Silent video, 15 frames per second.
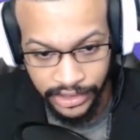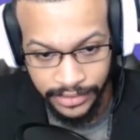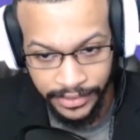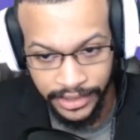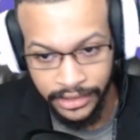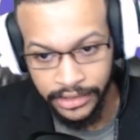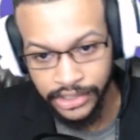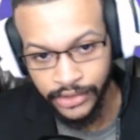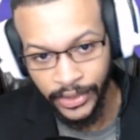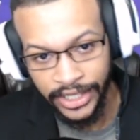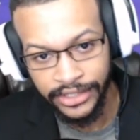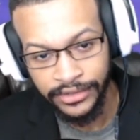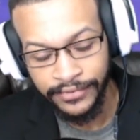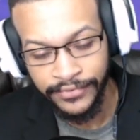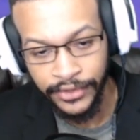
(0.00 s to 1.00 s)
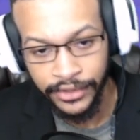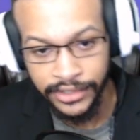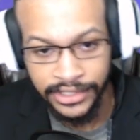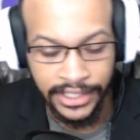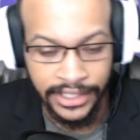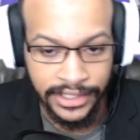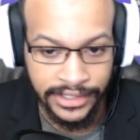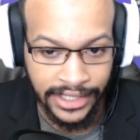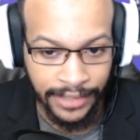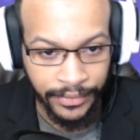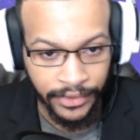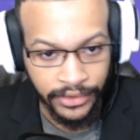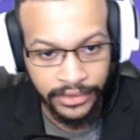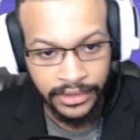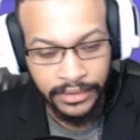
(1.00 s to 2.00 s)
me. So what I do first is I
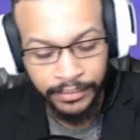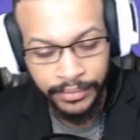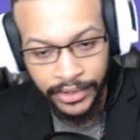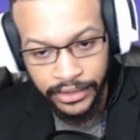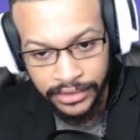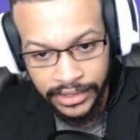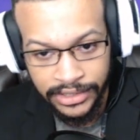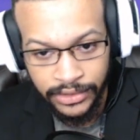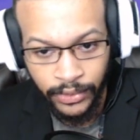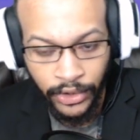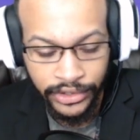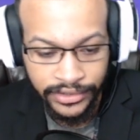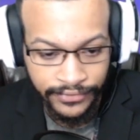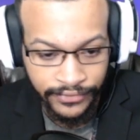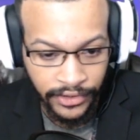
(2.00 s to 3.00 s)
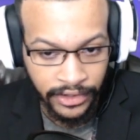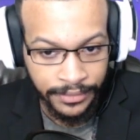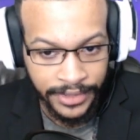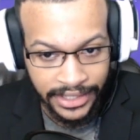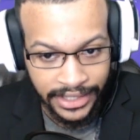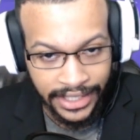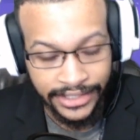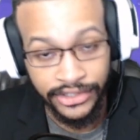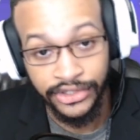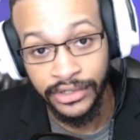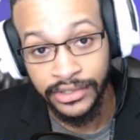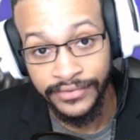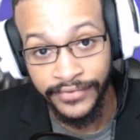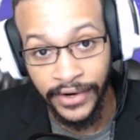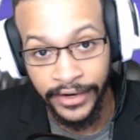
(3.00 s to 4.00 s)
build these walls in front of me in case he
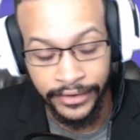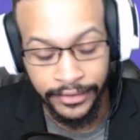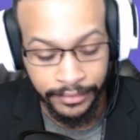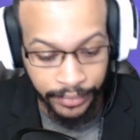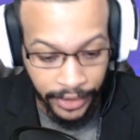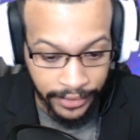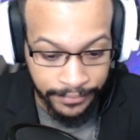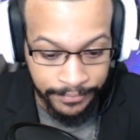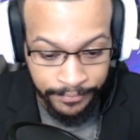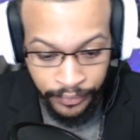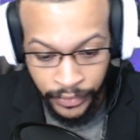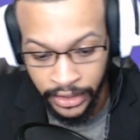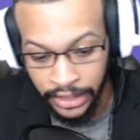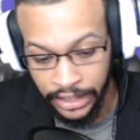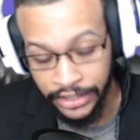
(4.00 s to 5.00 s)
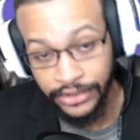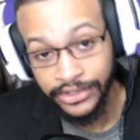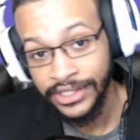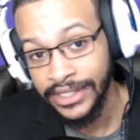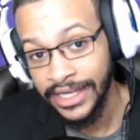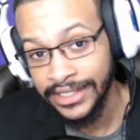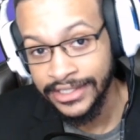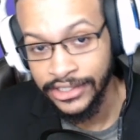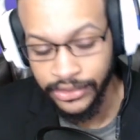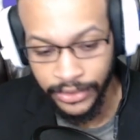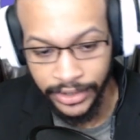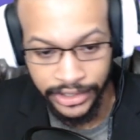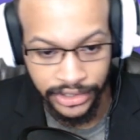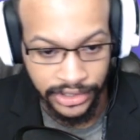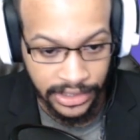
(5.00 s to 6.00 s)
starts firing. But usually in that
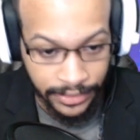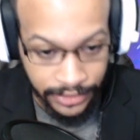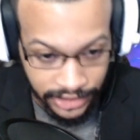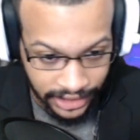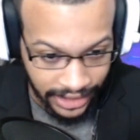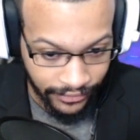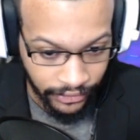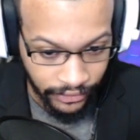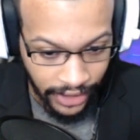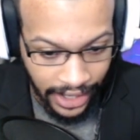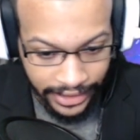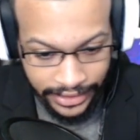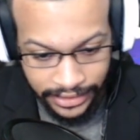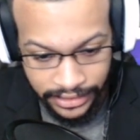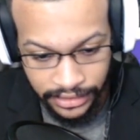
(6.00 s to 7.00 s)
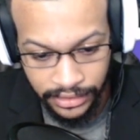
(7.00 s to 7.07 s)
situation, someone's gonna have a rocket.